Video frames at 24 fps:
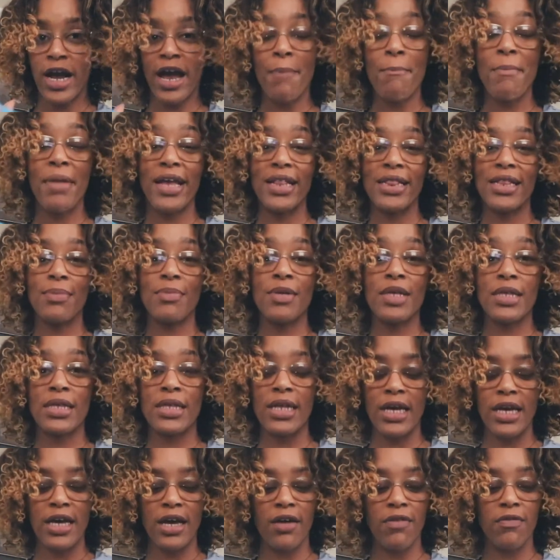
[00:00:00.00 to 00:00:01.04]
I made the
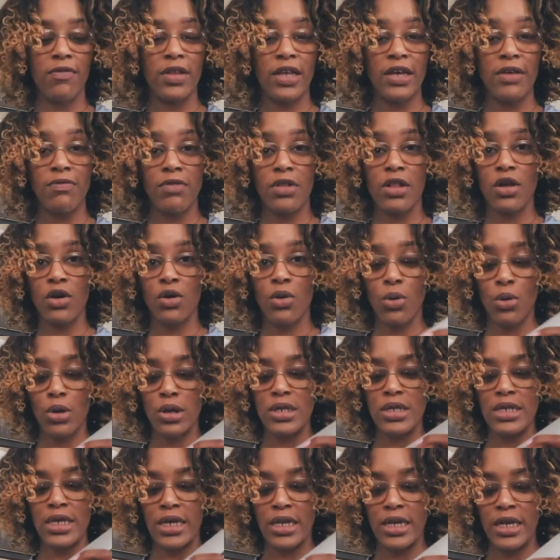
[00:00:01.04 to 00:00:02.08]
mistake of leaving the
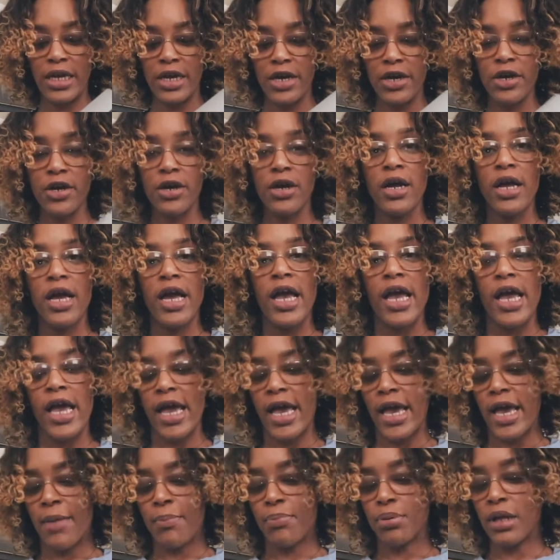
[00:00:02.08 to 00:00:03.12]
cords in here
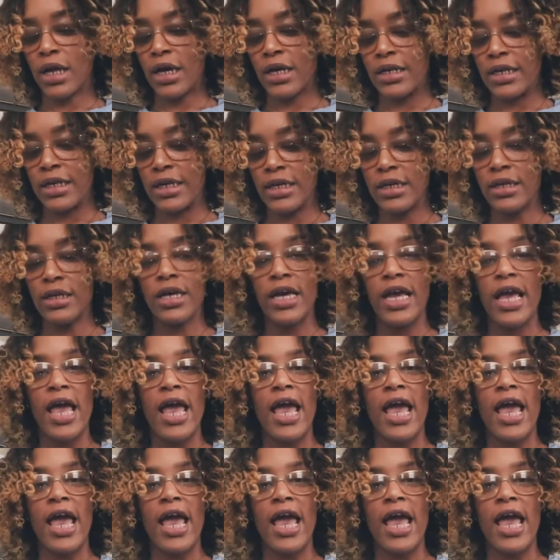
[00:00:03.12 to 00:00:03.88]
and plugged in,